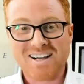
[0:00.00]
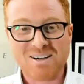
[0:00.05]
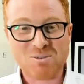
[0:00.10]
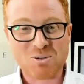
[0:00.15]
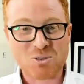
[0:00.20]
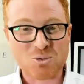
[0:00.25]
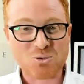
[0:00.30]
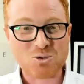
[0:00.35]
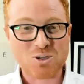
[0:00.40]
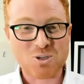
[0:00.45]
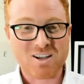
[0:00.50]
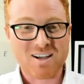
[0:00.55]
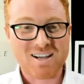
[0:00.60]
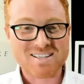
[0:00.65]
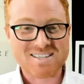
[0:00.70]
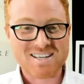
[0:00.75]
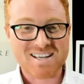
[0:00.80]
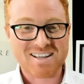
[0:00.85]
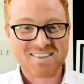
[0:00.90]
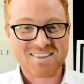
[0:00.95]
with all you
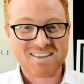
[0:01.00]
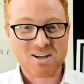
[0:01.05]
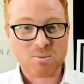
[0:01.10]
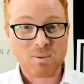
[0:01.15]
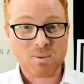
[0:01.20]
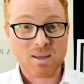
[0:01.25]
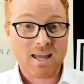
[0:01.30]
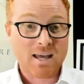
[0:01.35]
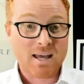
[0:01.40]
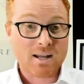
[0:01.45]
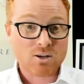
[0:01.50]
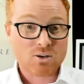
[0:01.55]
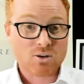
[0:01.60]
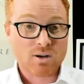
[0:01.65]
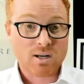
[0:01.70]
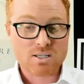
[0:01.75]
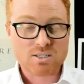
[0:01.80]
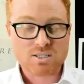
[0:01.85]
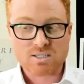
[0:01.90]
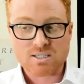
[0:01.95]
guys out there about how to
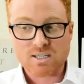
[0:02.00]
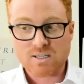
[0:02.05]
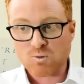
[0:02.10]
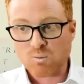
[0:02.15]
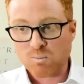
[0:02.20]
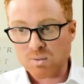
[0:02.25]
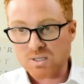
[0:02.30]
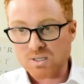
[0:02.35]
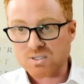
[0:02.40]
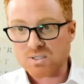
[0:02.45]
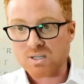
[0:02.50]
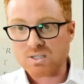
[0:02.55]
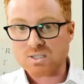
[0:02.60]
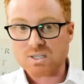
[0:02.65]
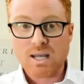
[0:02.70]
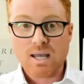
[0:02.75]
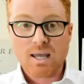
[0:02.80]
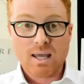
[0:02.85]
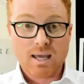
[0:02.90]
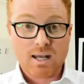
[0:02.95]
create a successful
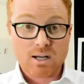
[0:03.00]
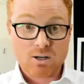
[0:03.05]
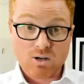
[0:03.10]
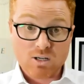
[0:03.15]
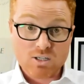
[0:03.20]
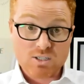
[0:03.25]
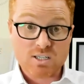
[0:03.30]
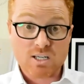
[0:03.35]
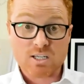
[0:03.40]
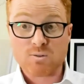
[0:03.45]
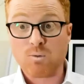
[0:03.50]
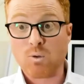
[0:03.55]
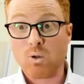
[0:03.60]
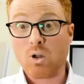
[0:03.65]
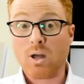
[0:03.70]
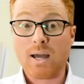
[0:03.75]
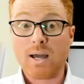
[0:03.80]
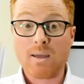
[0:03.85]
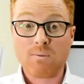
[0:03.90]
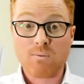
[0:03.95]
business, how to create a successful
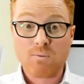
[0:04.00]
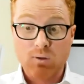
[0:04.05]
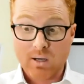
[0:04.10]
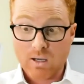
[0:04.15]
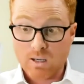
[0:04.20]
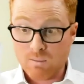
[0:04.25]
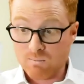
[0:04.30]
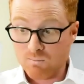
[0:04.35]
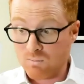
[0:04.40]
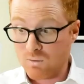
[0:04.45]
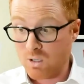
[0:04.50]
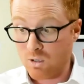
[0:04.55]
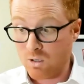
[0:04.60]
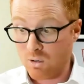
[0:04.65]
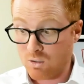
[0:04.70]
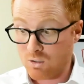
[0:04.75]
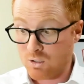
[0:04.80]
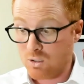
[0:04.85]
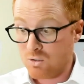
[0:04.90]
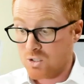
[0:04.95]
life, you know,
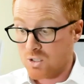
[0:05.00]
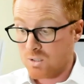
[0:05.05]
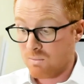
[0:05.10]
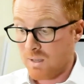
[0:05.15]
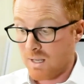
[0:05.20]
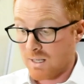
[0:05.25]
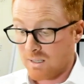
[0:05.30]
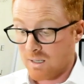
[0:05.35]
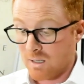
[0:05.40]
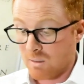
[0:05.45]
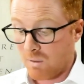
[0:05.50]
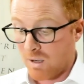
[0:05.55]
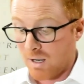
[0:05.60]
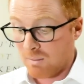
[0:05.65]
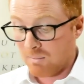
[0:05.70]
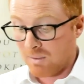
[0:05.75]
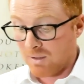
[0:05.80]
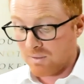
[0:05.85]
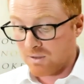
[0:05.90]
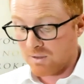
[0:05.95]
use the magnetic
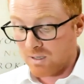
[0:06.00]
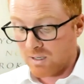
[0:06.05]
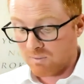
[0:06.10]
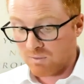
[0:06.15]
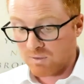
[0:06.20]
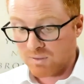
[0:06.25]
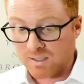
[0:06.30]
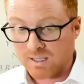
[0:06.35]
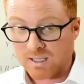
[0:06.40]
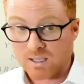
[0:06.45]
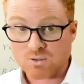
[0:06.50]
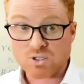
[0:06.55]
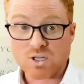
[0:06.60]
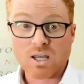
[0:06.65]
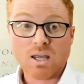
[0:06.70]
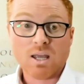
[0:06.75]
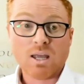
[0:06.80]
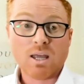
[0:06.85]
mind method and everything else.